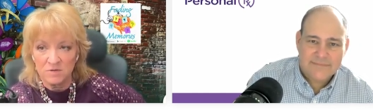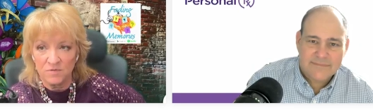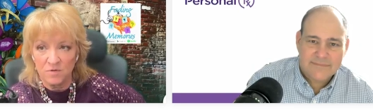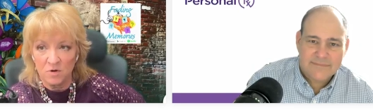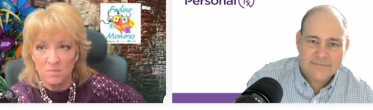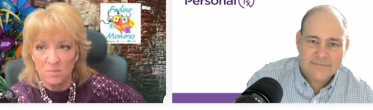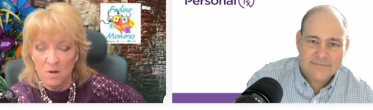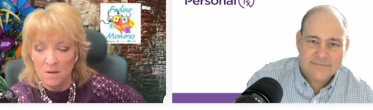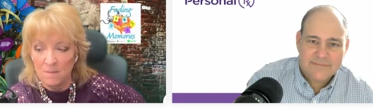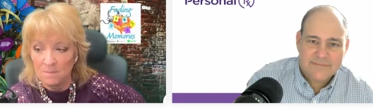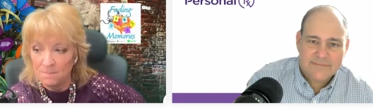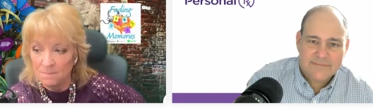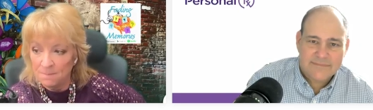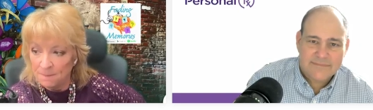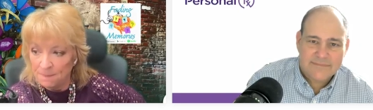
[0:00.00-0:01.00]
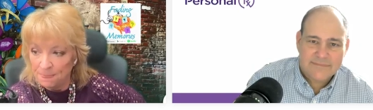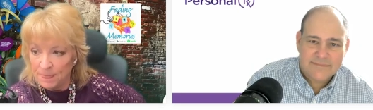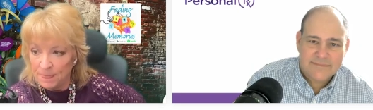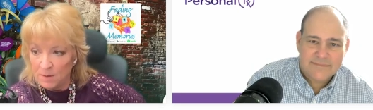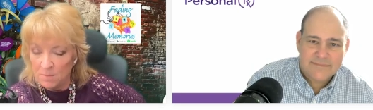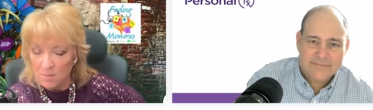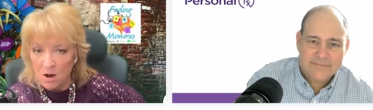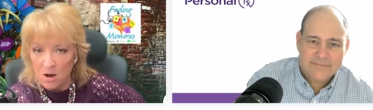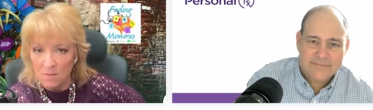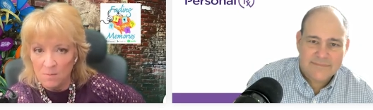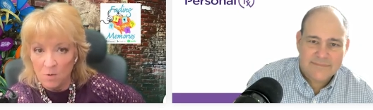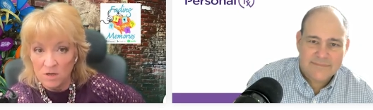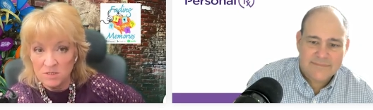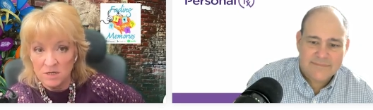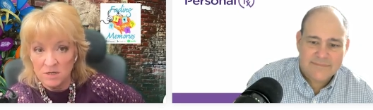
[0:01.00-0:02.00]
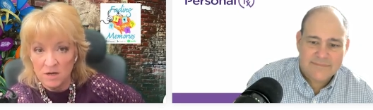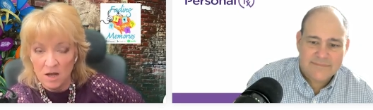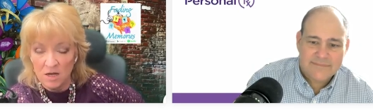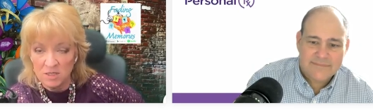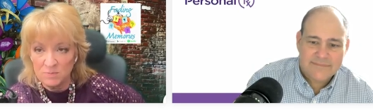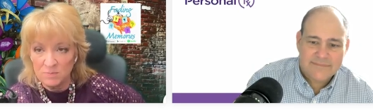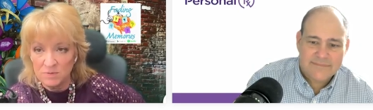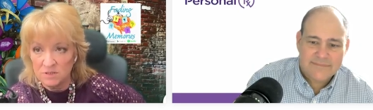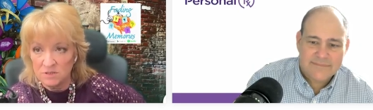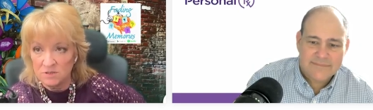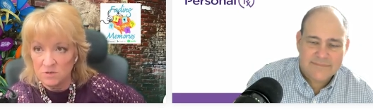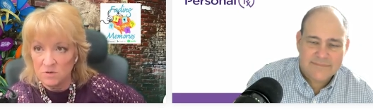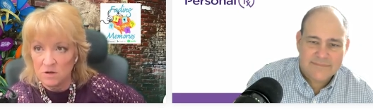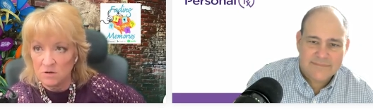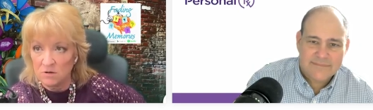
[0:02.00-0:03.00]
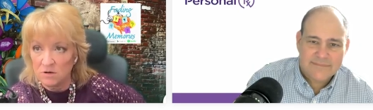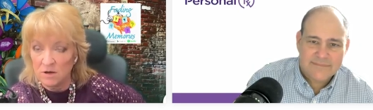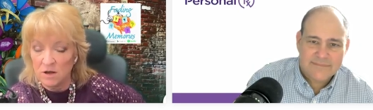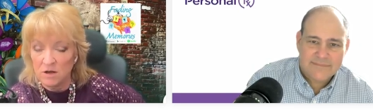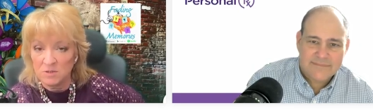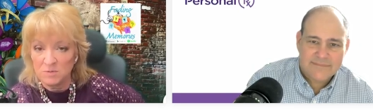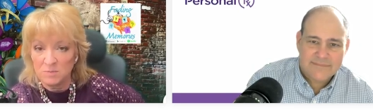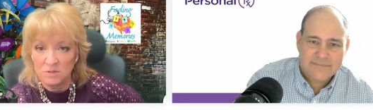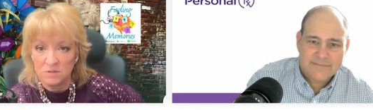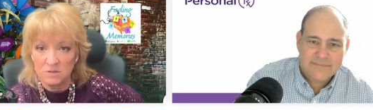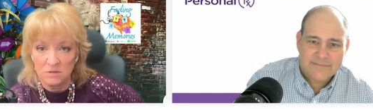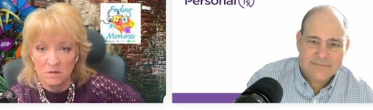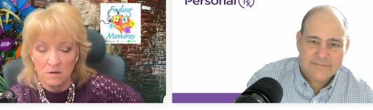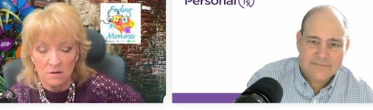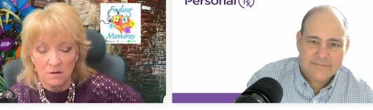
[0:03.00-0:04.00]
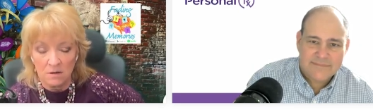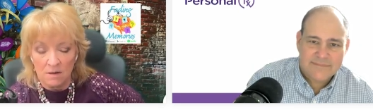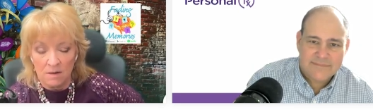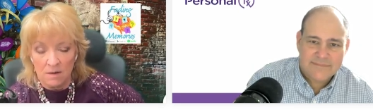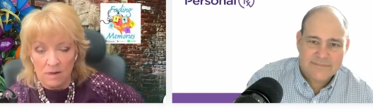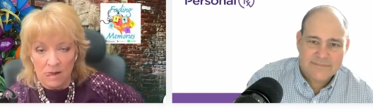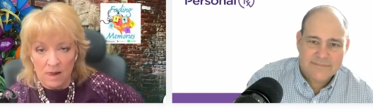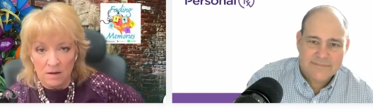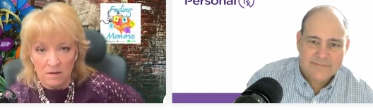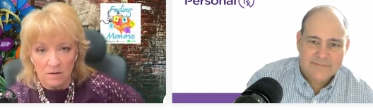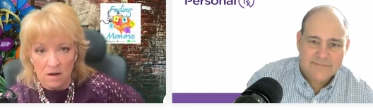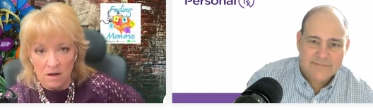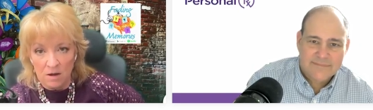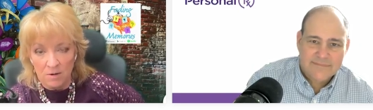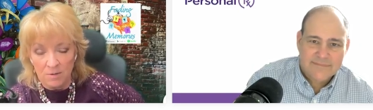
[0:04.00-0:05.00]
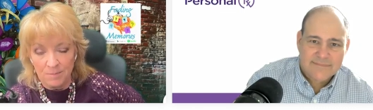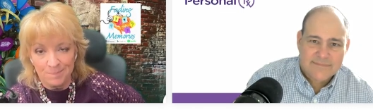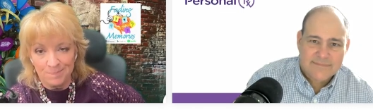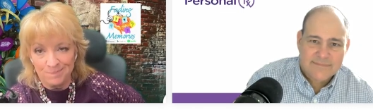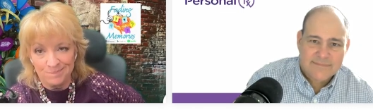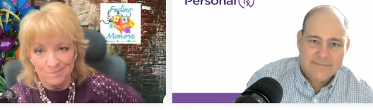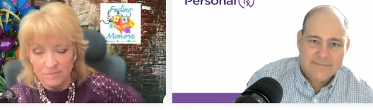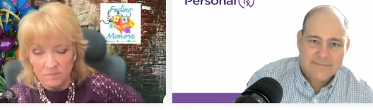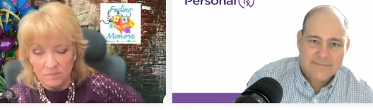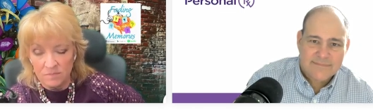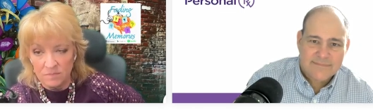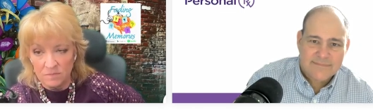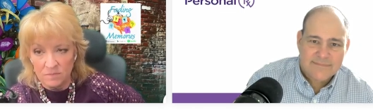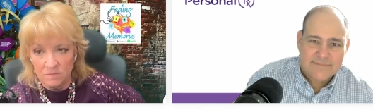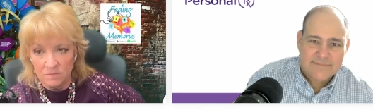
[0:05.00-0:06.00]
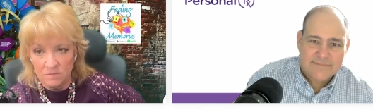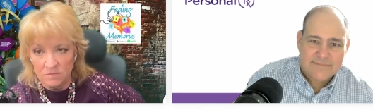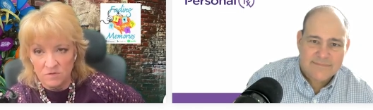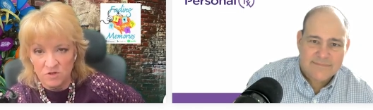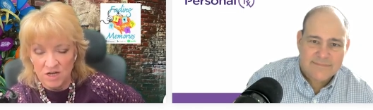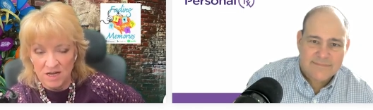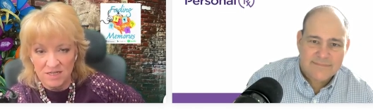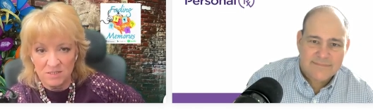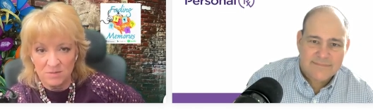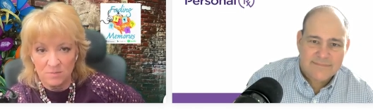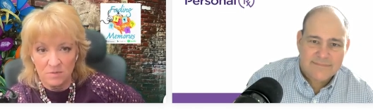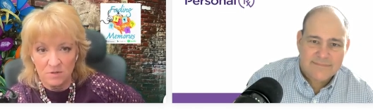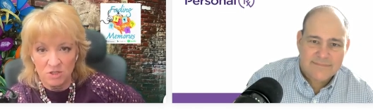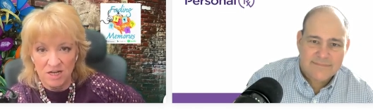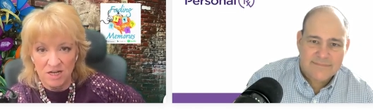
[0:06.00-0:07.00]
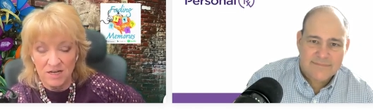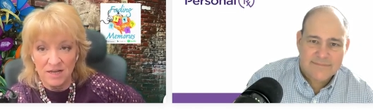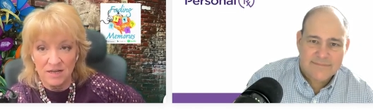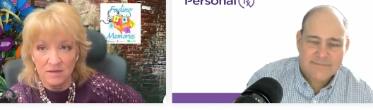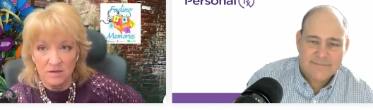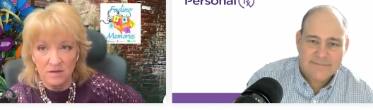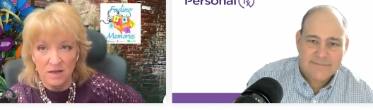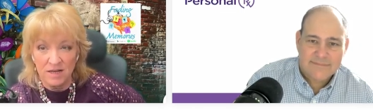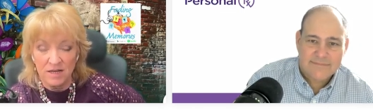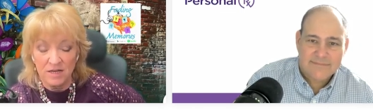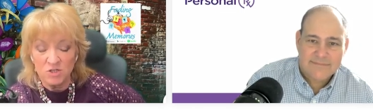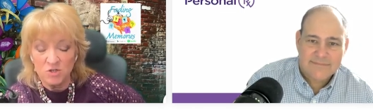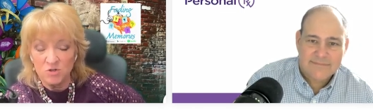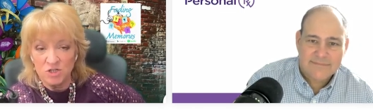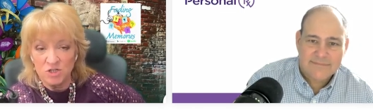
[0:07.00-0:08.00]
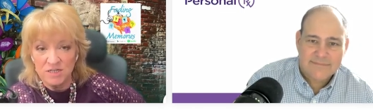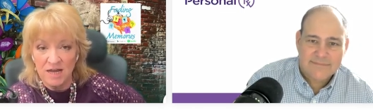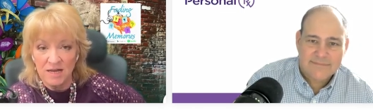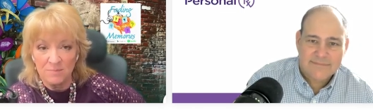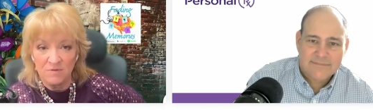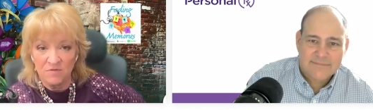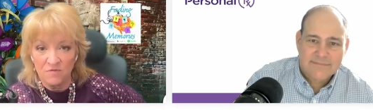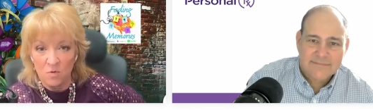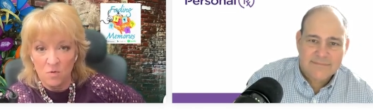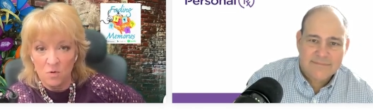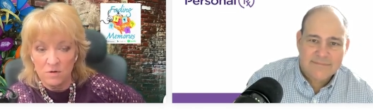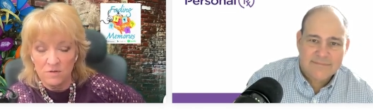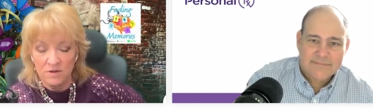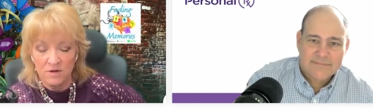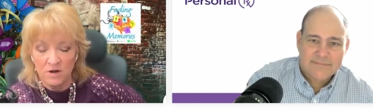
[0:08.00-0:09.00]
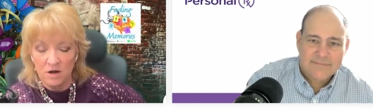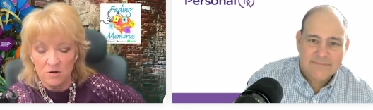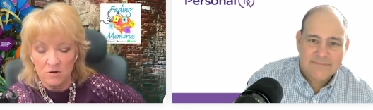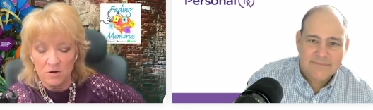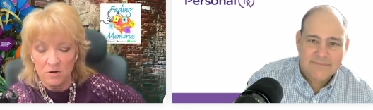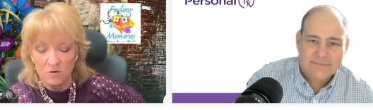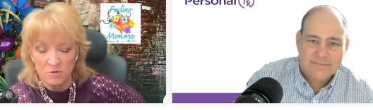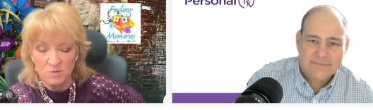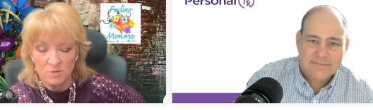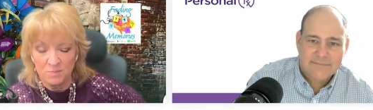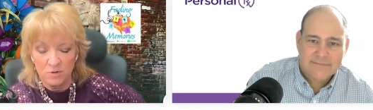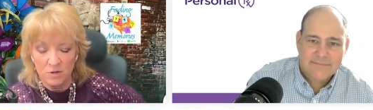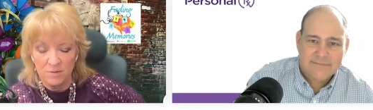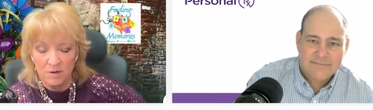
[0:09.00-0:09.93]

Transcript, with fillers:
Speaker 1: for her mom. Her mom was on hospice, is no longer on hospice. Um, she has some. She had an, an issue she's had before. The daughter knows pretty